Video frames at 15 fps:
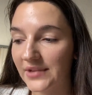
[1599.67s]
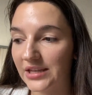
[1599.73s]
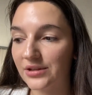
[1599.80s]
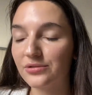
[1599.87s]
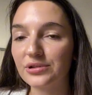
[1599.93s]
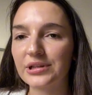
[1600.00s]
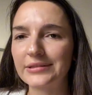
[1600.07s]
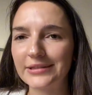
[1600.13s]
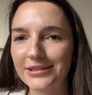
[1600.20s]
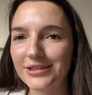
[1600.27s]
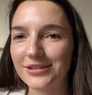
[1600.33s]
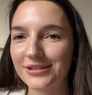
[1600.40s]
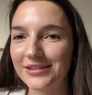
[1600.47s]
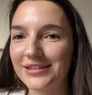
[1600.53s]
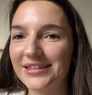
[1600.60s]
good
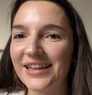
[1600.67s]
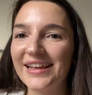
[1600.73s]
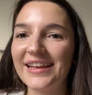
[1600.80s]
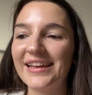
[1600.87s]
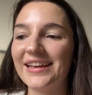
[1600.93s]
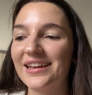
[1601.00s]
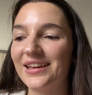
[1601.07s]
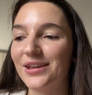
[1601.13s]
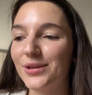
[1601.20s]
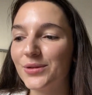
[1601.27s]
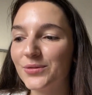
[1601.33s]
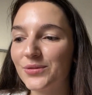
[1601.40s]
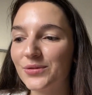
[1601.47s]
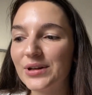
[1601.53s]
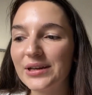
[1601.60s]
condition,
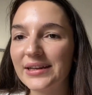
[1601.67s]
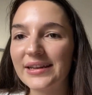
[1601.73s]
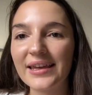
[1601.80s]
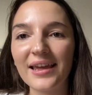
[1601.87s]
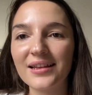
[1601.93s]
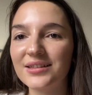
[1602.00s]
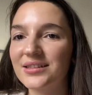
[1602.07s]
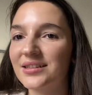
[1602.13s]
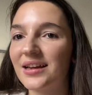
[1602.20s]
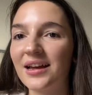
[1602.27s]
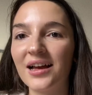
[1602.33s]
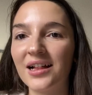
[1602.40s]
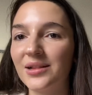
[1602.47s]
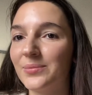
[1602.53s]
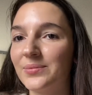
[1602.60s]
you really can't
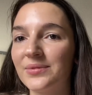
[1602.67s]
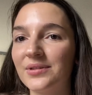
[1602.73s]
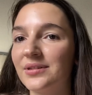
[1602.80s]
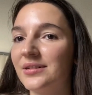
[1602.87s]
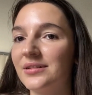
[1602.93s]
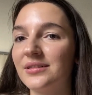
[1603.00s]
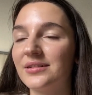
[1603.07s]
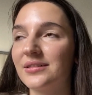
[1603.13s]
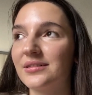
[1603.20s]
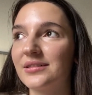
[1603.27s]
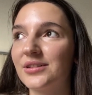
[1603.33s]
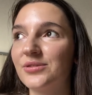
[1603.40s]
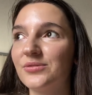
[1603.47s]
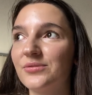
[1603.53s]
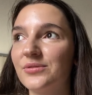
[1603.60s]
help.
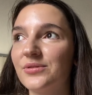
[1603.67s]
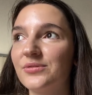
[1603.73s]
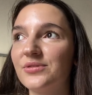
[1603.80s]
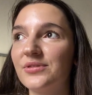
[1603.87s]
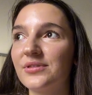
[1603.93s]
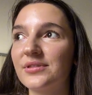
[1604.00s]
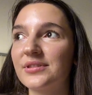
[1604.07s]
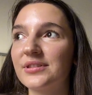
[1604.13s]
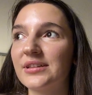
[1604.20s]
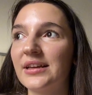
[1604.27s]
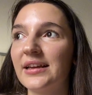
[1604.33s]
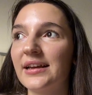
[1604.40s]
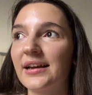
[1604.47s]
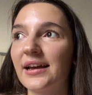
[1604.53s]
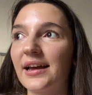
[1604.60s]
You don't
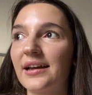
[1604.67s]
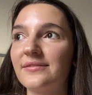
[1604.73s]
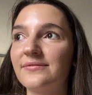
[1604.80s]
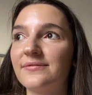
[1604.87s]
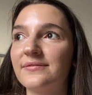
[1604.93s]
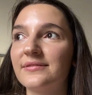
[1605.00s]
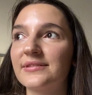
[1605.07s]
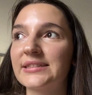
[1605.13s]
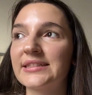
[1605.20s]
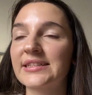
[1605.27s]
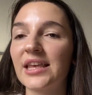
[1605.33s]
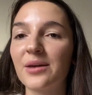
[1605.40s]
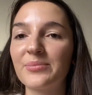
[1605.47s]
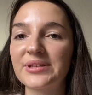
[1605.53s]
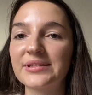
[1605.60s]
have this
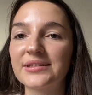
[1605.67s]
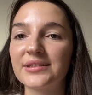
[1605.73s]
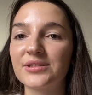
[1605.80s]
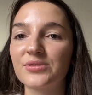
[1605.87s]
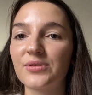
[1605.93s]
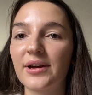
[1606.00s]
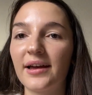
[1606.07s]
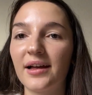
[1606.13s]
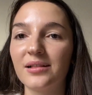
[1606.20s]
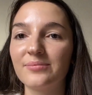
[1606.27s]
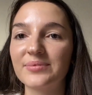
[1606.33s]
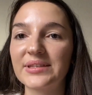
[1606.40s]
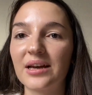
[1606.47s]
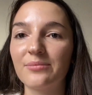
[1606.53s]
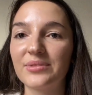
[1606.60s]
capacity to help
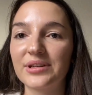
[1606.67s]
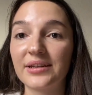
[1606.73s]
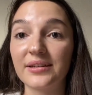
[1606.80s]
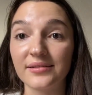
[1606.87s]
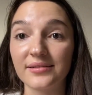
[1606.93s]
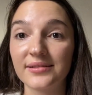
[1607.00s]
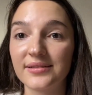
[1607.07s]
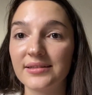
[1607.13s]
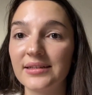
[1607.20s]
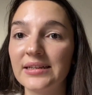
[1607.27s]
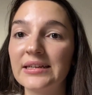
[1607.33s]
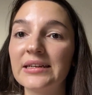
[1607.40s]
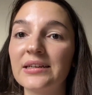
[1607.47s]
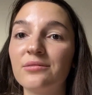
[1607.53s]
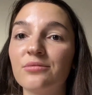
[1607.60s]
somebody else.
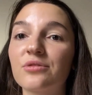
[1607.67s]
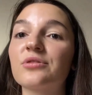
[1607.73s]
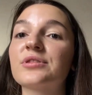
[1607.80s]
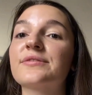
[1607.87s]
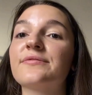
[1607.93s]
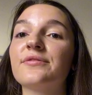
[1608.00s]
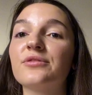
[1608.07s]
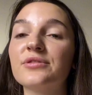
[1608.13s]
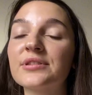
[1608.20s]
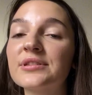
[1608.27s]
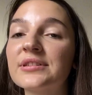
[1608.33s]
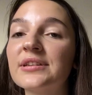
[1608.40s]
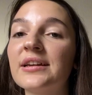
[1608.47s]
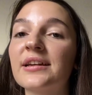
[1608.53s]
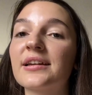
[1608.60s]
Because
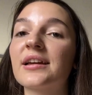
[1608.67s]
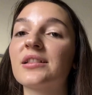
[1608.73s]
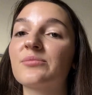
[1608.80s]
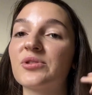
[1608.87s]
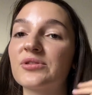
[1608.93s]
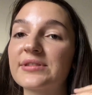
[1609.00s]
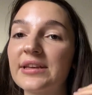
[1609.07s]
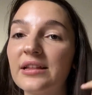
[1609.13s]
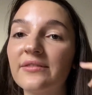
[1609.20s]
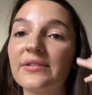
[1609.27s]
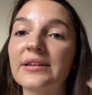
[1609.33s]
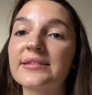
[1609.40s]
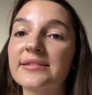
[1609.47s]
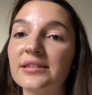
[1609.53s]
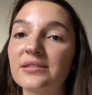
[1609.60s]
first help yourself
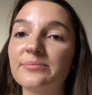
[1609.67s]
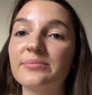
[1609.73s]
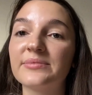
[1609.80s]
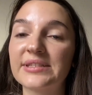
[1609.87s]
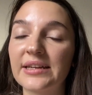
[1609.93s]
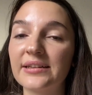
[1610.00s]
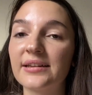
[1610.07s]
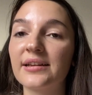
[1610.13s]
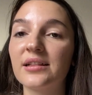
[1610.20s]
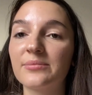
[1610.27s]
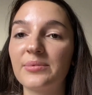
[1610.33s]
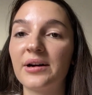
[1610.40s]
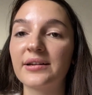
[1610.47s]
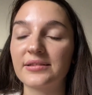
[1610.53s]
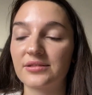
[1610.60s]
and then help
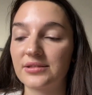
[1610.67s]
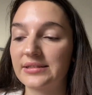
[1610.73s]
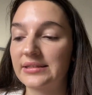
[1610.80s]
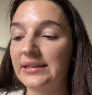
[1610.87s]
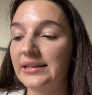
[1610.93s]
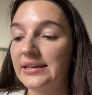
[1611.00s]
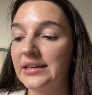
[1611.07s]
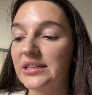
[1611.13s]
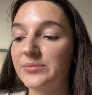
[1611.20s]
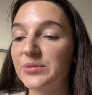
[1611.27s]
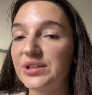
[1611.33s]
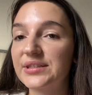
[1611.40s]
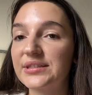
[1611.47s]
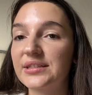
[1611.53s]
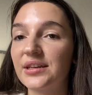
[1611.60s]
others. It
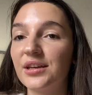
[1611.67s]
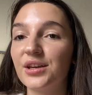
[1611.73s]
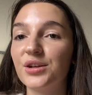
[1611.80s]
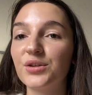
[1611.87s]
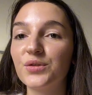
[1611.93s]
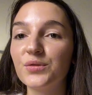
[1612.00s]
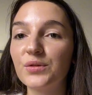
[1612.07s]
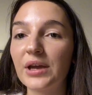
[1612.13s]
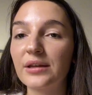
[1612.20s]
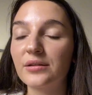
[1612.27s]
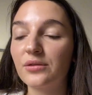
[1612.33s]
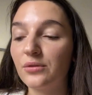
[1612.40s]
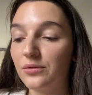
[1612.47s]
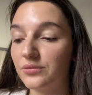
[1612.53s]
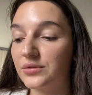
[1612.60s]
means you can
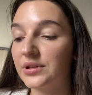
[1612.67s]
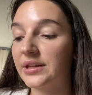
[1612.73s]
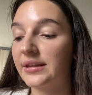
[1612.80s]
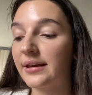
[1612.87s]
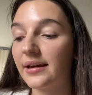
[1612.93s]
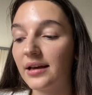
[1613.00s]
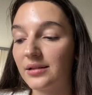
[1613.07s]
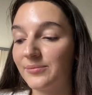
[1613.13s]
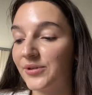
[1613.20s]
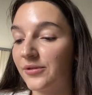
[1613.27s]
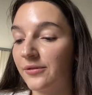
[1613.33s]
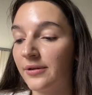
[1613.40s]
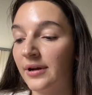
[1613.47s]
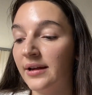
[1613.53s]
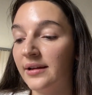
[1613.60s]
go and help
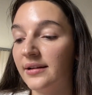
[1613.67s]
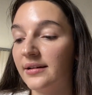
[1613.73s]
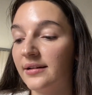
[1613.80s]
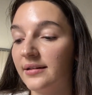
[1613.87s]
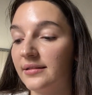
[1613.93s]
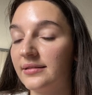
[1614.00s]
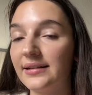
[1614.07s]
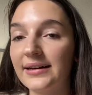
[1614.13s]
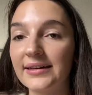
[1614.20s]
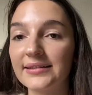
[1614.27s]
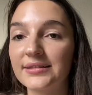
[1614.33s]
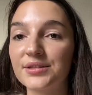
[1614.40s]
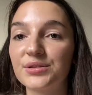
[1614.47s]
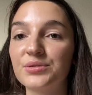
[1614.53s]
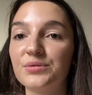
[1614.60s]
your
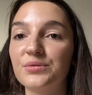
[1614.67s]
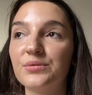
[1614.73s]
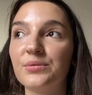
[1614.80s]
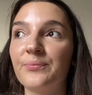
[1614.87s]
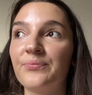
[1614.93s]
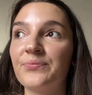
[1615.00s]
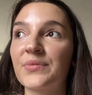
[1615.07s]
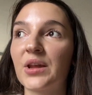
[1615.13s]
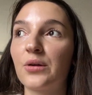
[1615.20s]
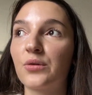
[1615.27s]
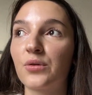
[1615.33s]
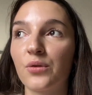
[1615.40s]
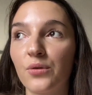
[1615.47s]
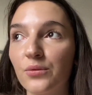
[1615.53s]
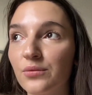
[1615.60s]
lines to
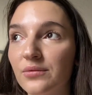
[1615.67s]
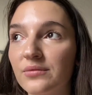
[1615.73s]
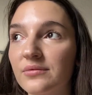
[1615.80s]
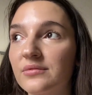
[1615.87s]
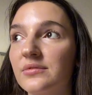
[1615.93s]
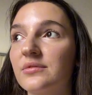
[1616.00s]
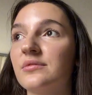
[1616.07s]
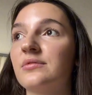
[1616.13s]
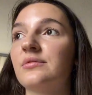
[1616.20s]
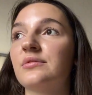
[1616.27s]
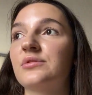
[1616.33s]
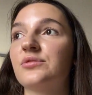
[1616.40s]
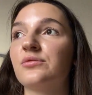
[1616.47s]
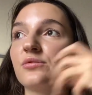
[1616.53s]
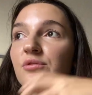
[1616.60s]
grow
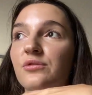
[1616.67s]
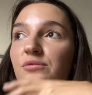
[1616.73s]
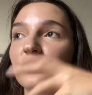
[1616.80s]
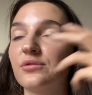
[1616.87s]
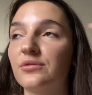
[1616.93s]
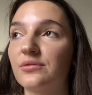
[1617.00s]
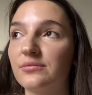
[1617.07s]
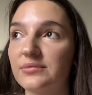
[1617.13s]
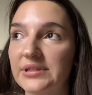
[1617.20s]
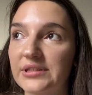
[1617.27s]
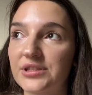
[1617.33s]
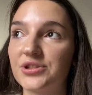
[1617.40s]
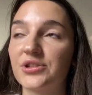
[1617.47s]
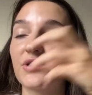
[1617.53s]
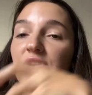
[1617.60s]
your
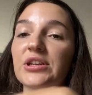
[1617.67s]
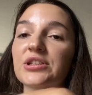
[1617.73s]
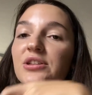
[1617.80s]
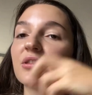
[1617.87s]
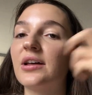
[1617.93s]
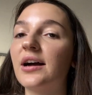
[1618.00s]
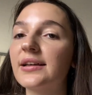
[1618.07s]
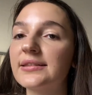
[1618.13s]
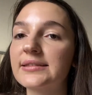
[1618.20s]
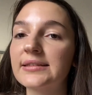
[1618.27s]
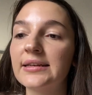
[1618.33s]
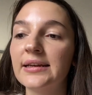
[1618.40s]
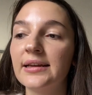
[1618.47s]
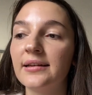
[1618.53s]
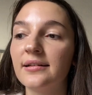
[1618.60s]
generation lines
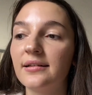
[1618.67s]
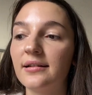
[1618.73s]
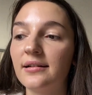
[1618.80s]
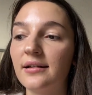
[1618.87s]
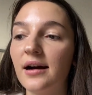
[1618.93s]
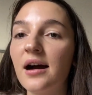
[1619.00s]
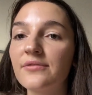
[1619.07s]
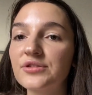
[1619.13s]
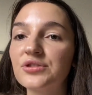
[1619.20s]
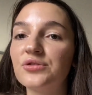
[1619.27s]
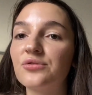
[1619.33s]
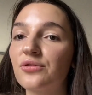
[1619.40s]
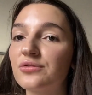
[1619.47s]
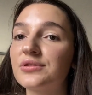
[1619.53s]
after you